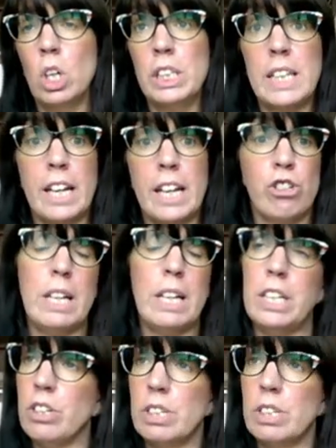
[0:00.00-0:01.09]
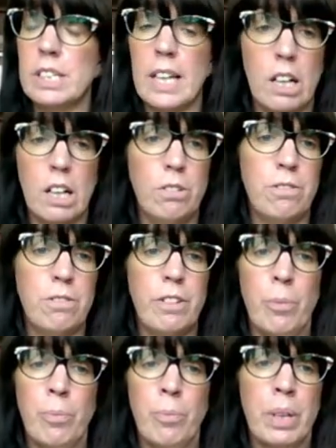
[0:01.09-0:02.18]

undertake training yourself,